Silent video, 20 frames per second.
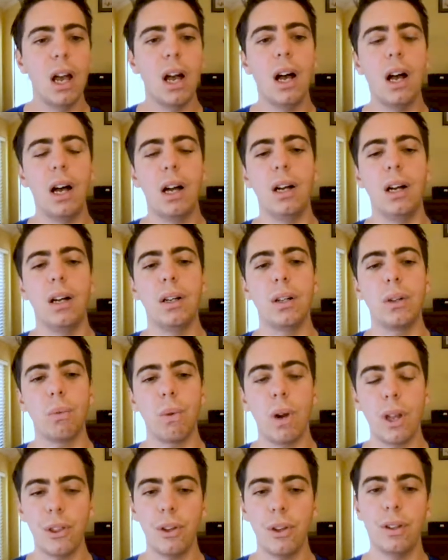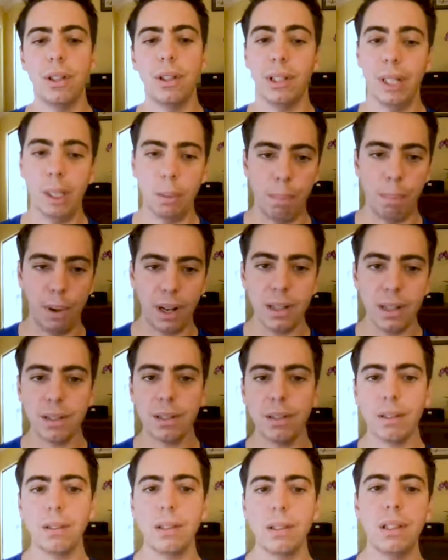rather than
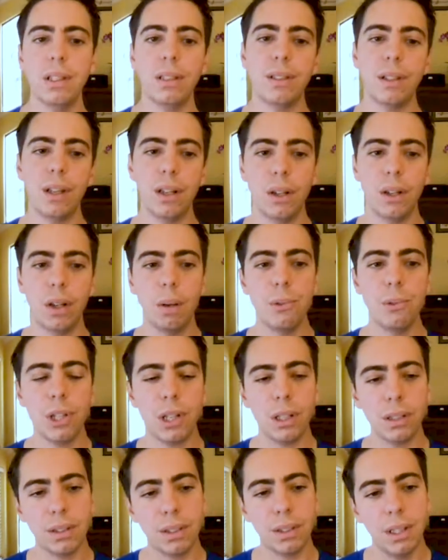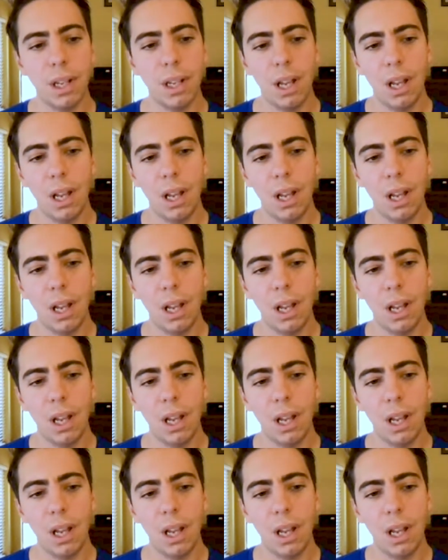replacing the entire object.